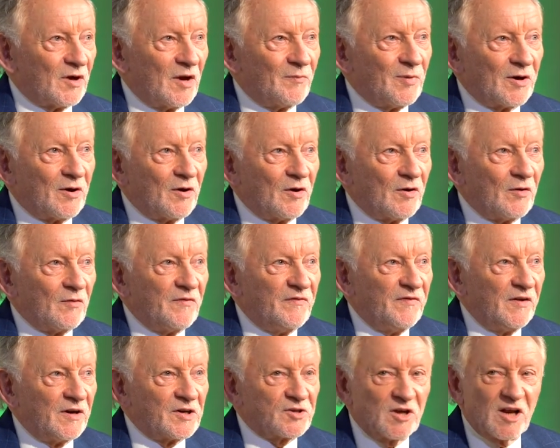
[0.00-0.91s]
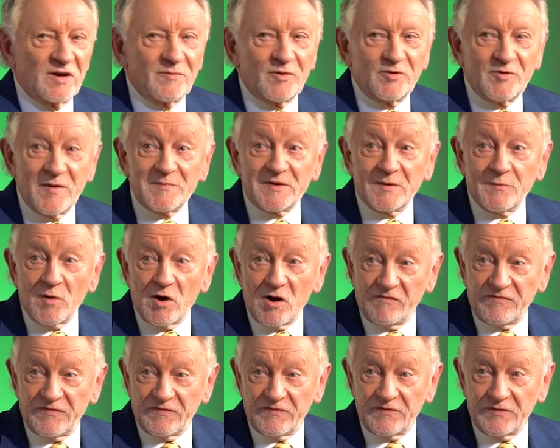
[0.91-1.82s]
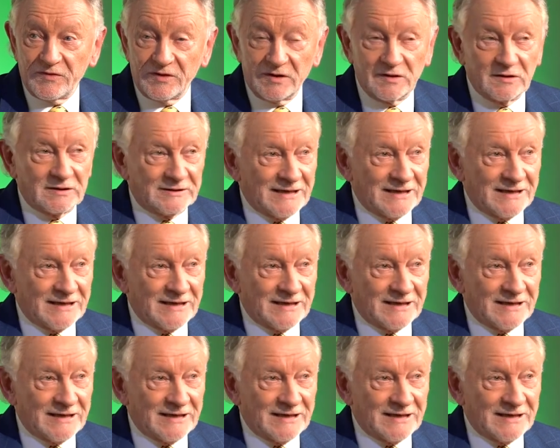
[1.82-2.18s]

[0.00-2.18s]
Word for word: about how Phil Solomon ripped him off no,